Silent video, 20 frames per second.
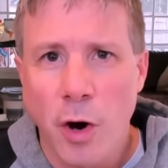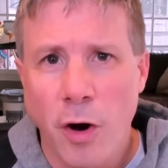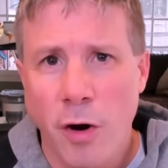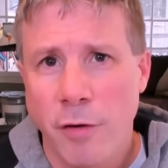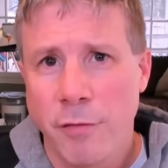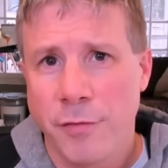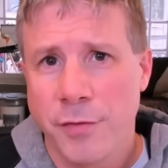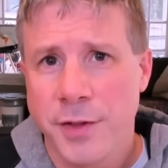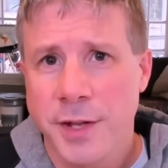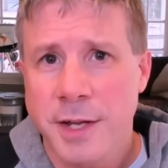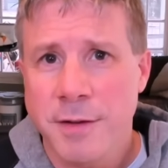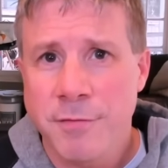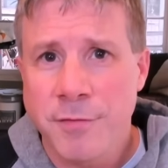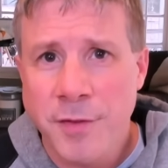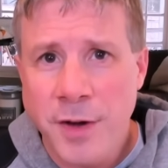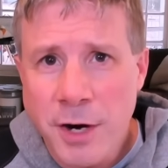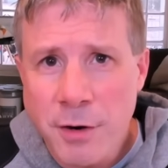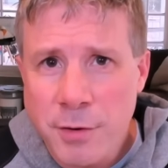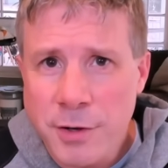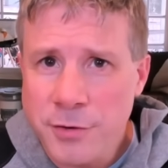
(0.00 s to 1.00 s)
of the
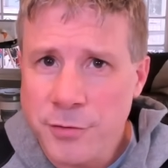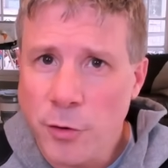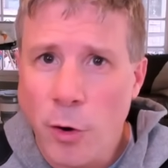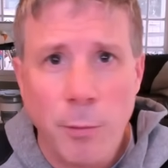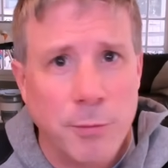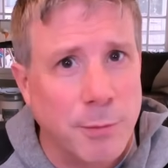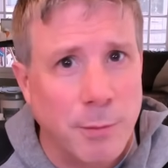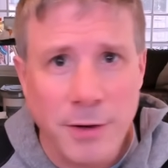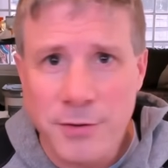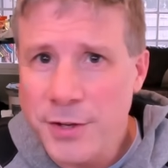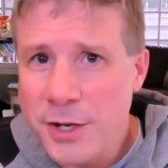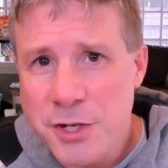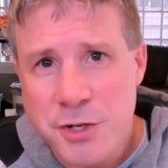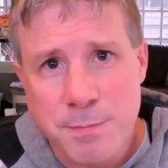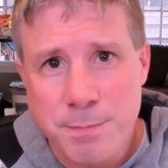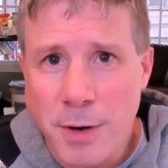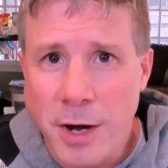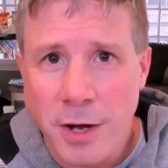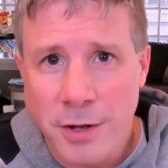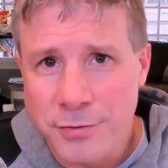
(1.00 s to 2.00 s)
various optimization
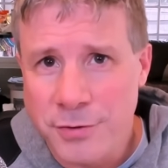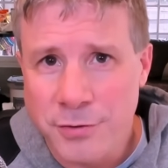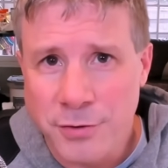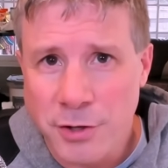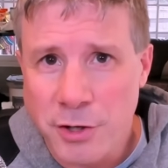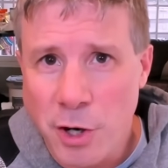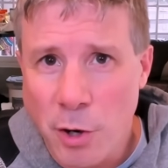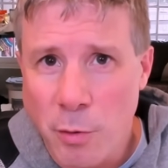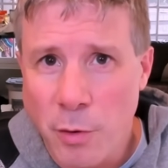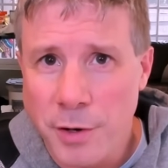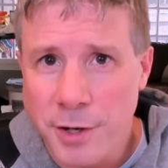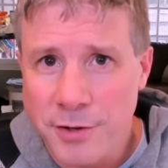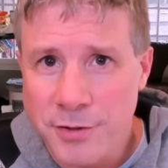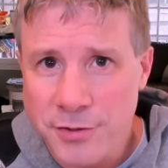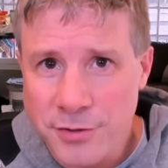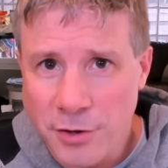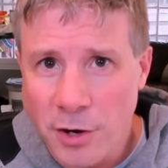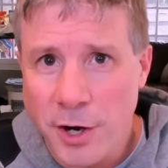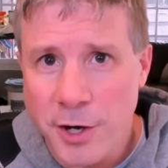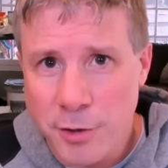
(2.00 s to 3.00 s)
passes that go on
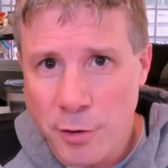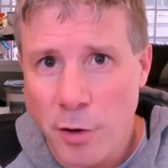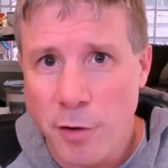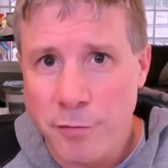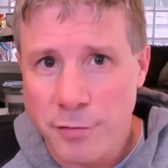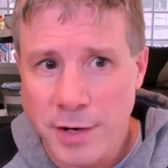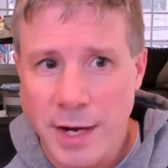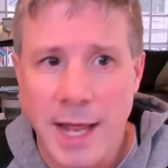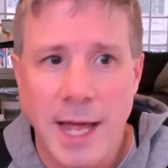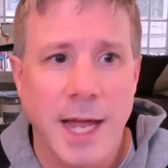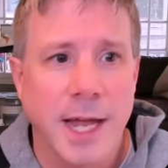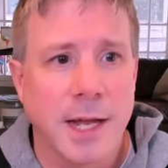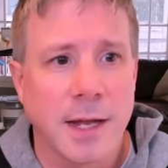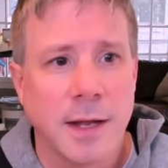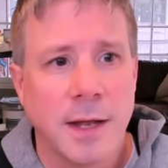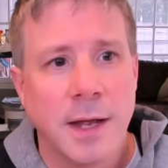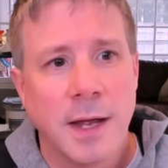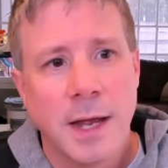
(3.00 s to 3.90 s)
inside of Clang.